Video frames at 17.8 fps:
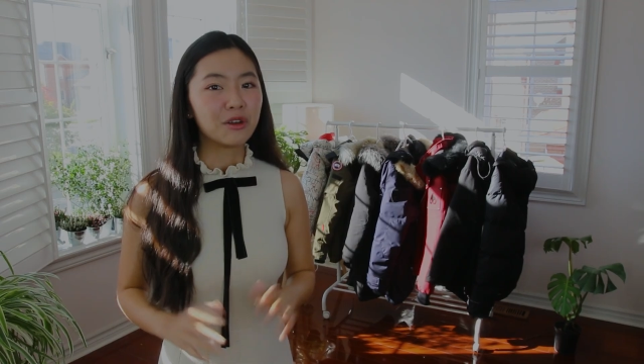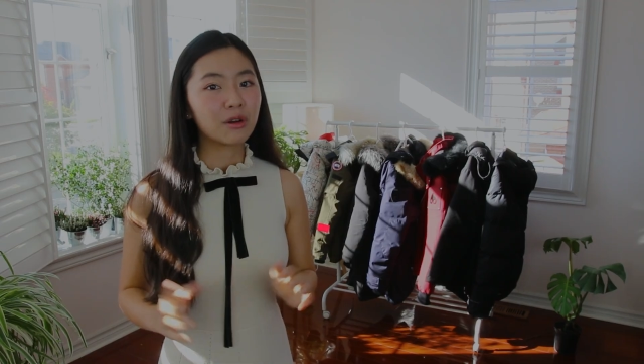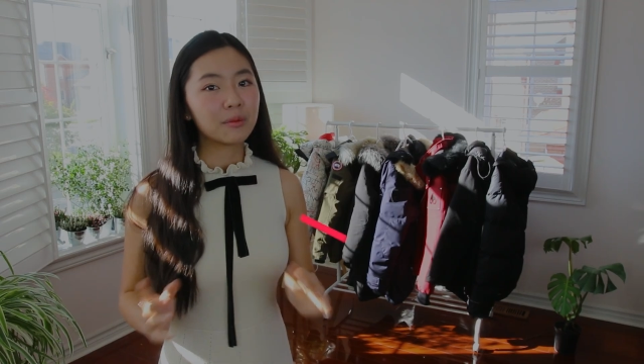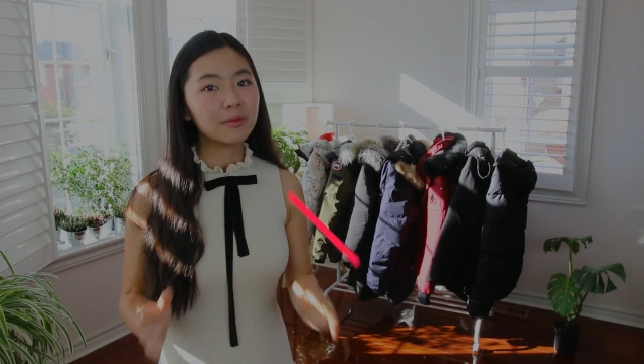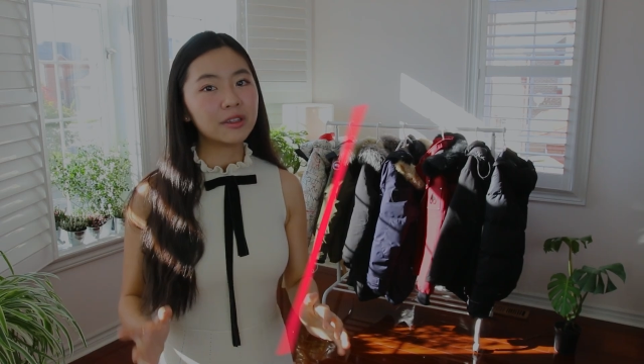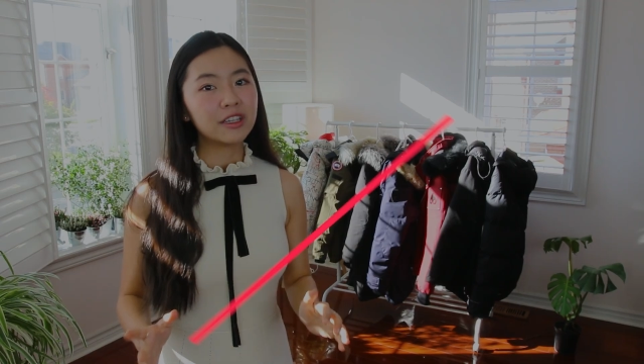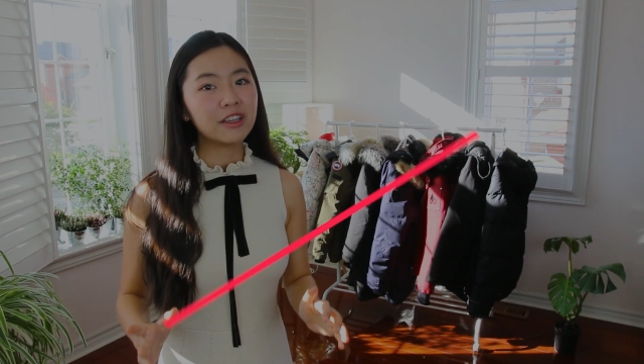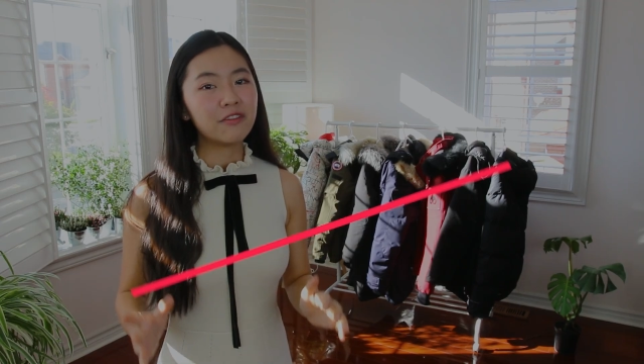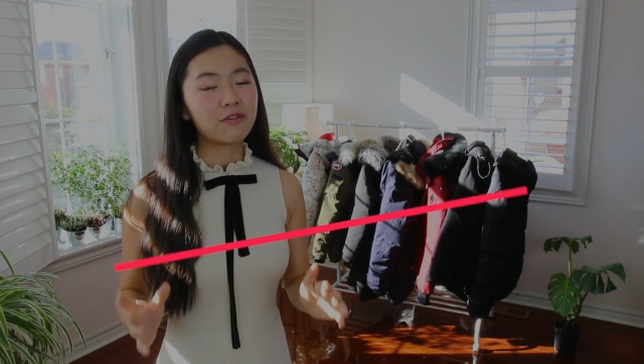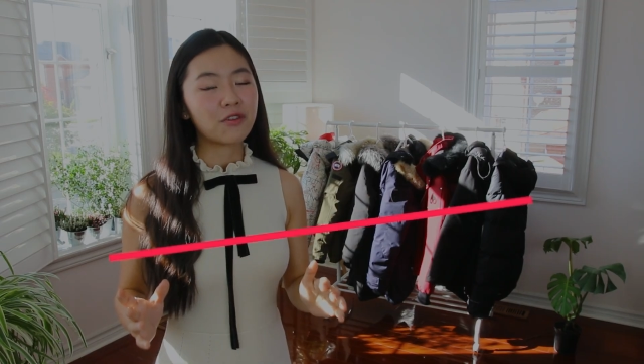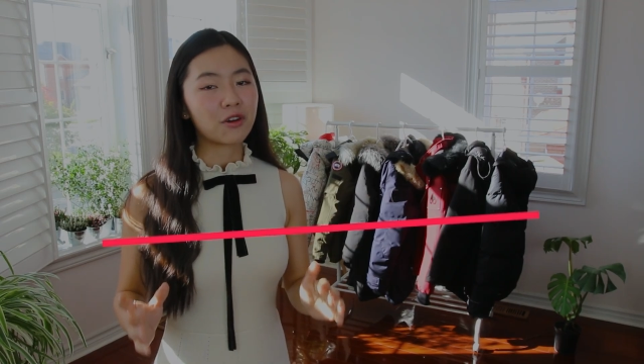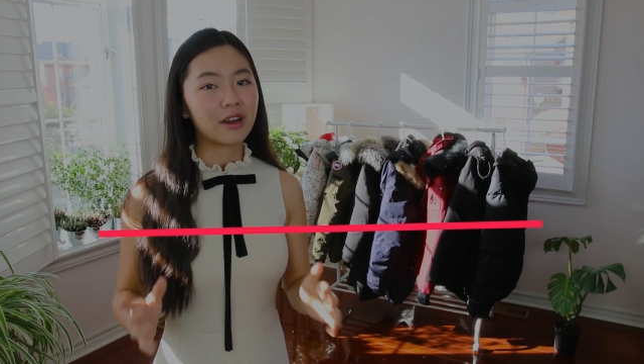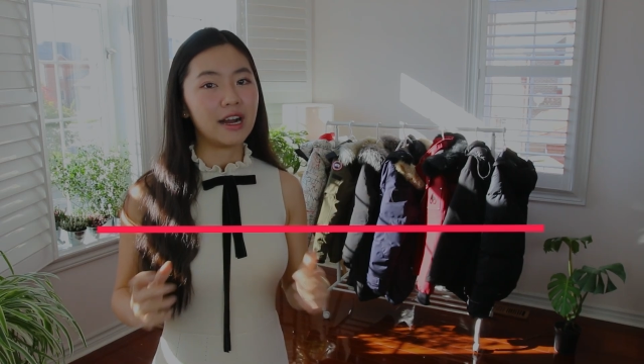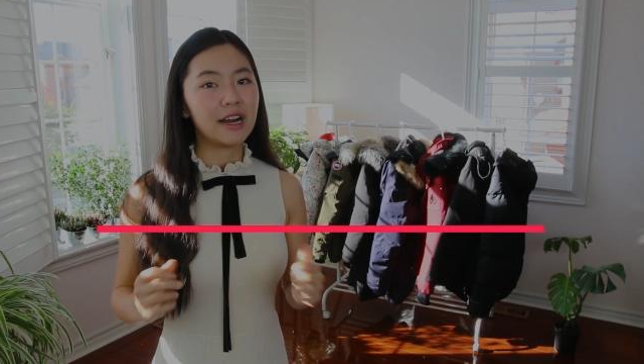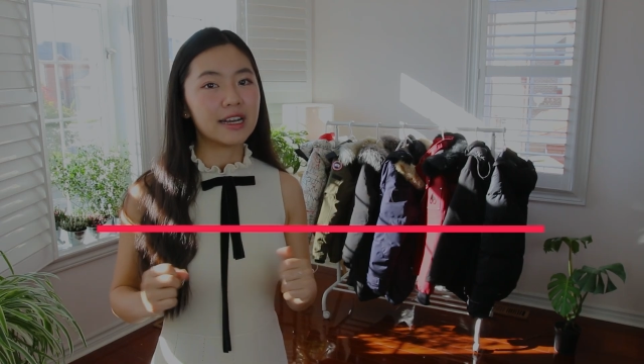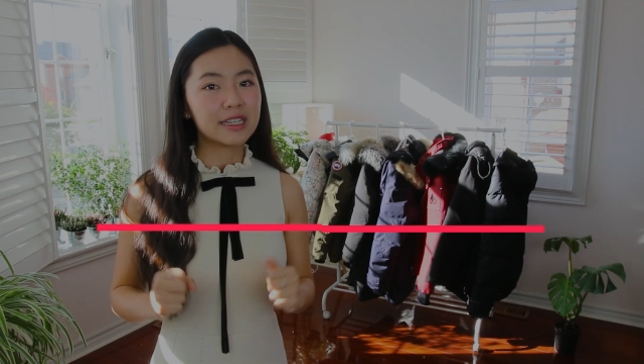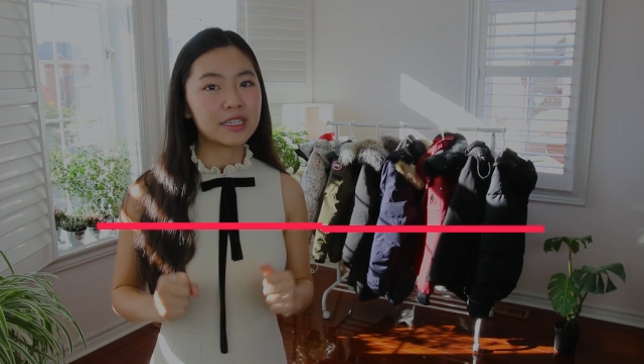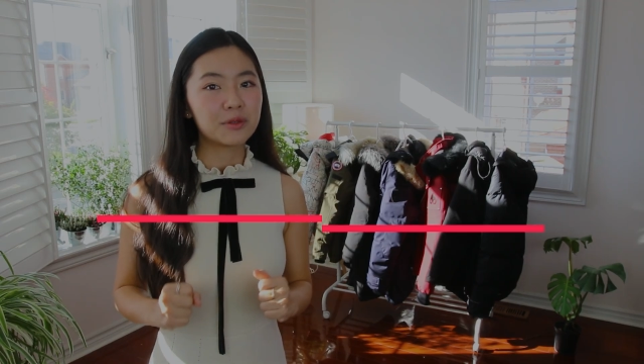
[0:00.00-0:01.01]
Normally for
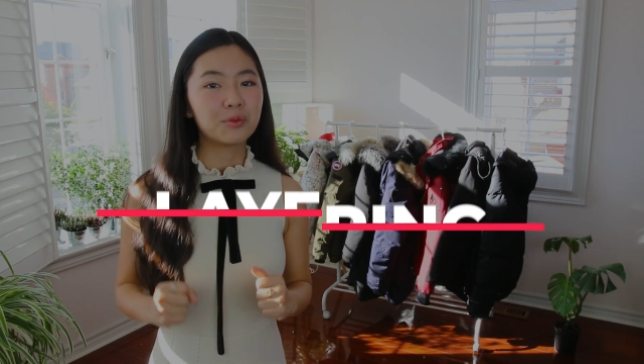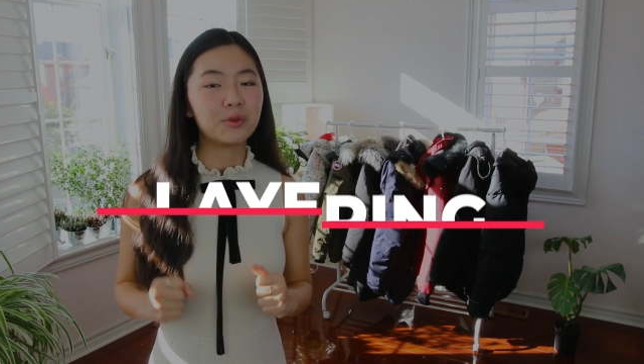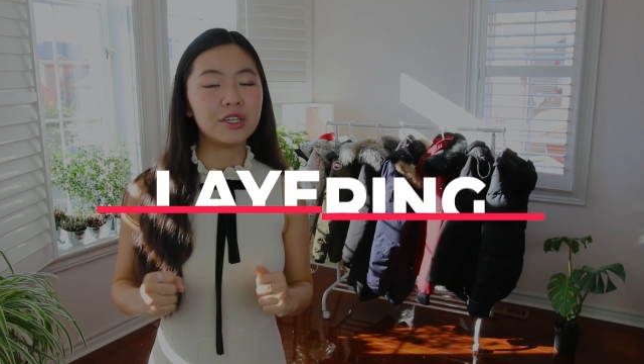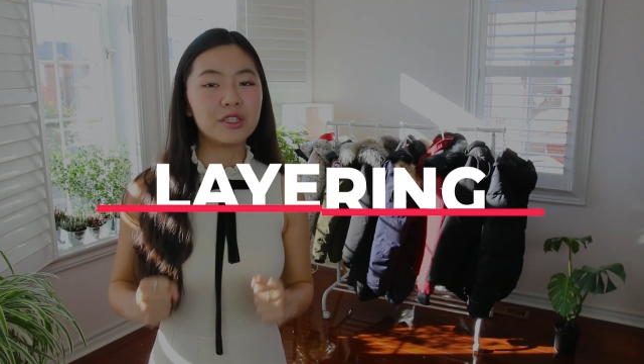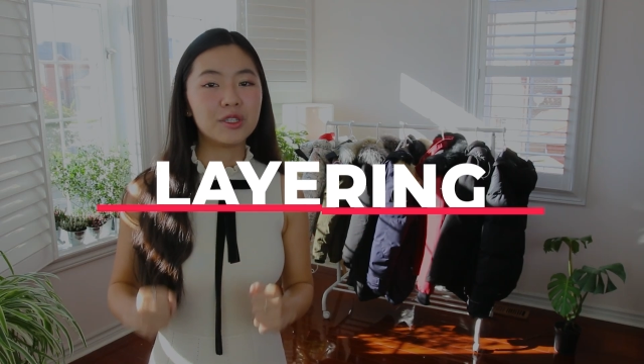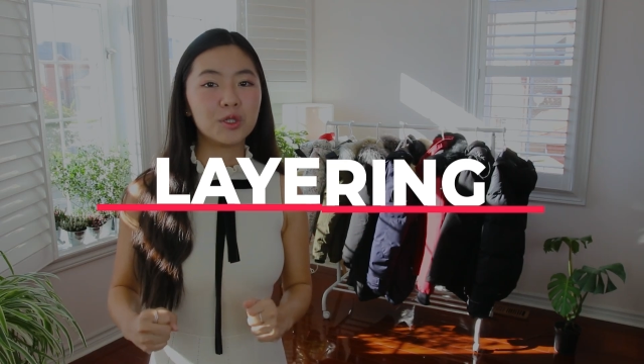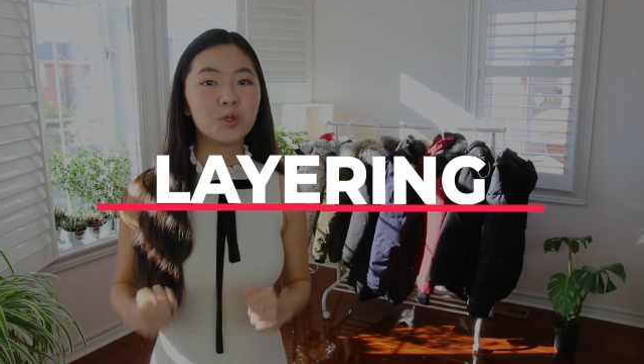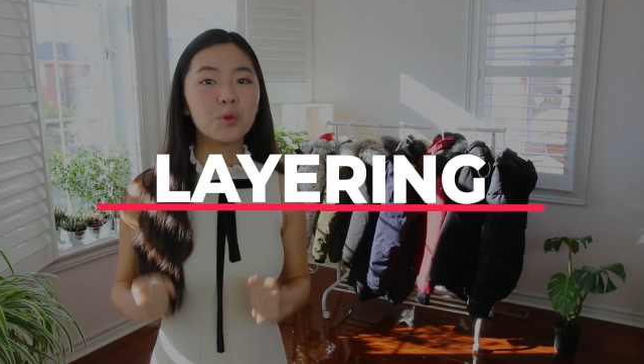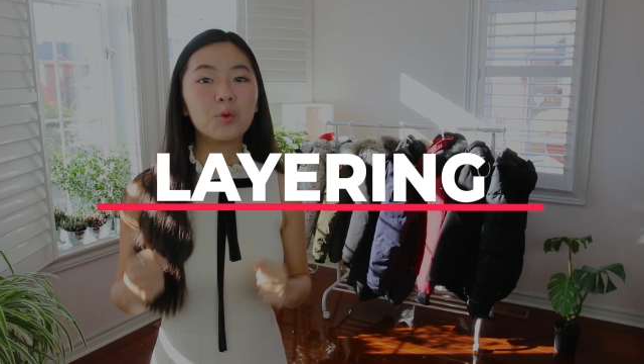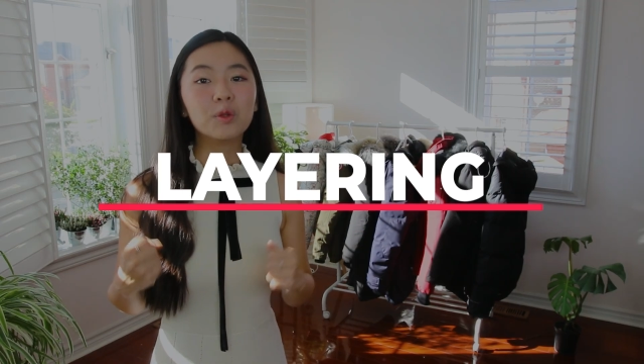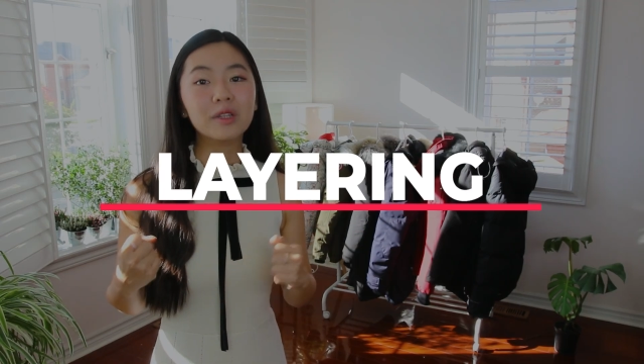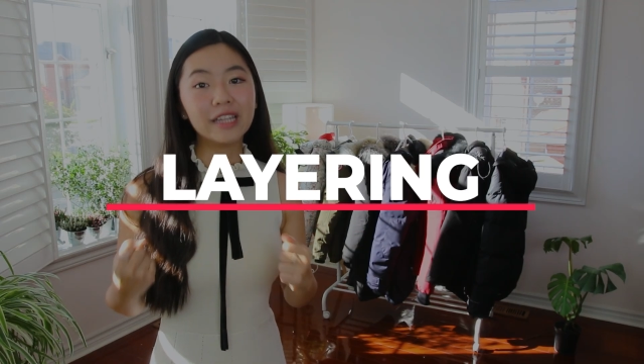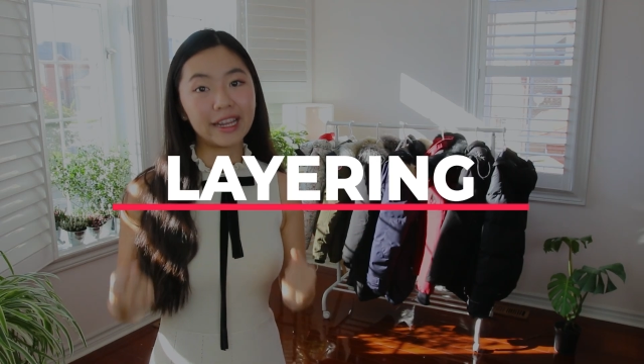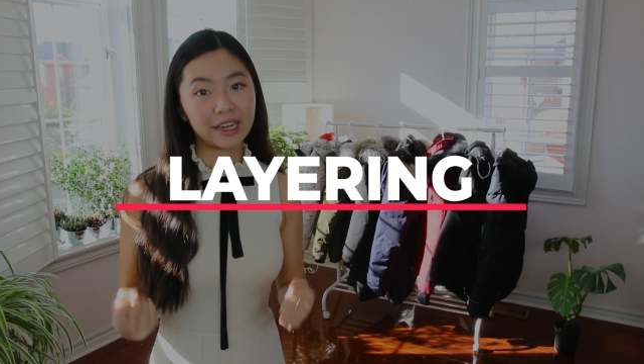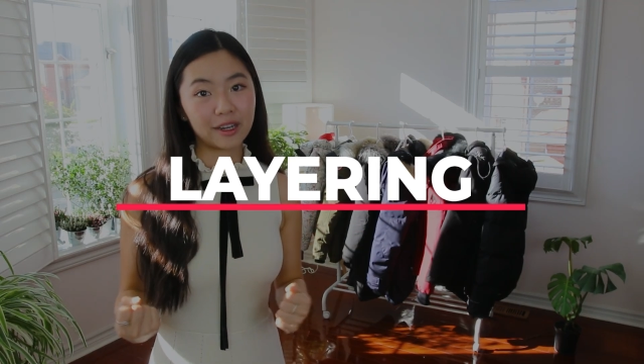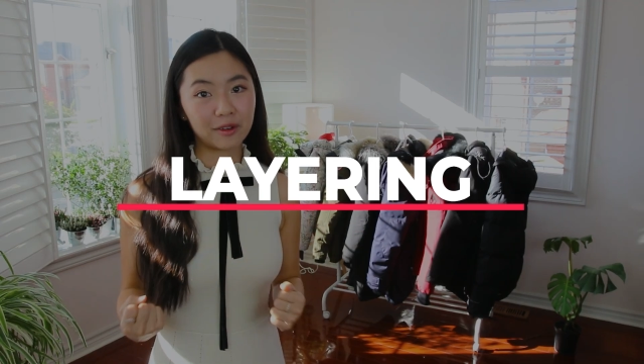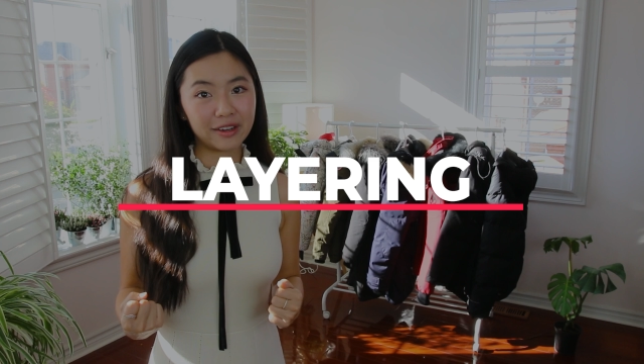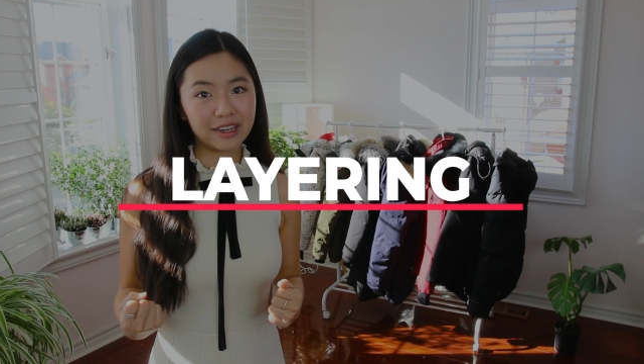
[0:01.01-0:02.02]
us, we do
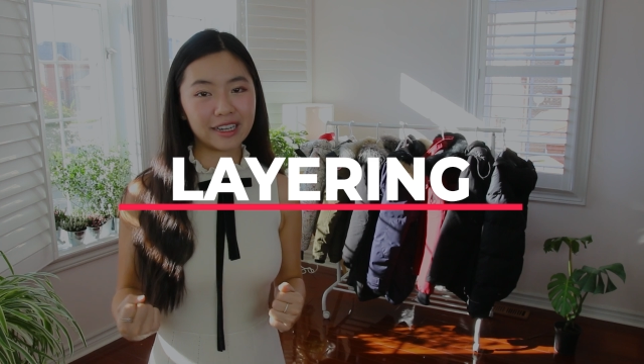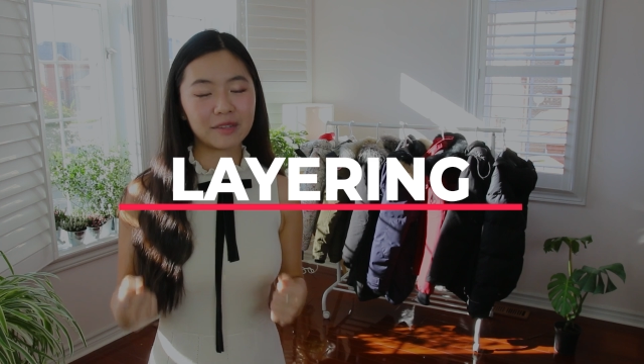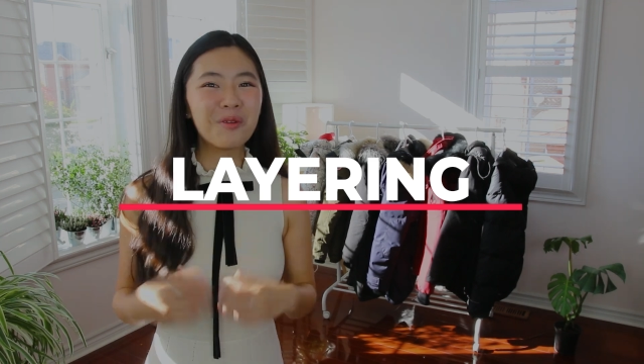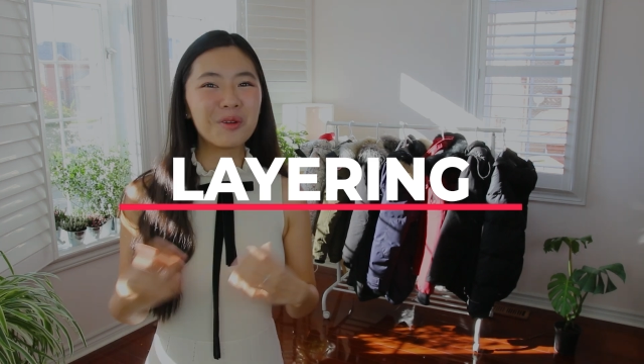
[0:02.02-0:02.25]
layering,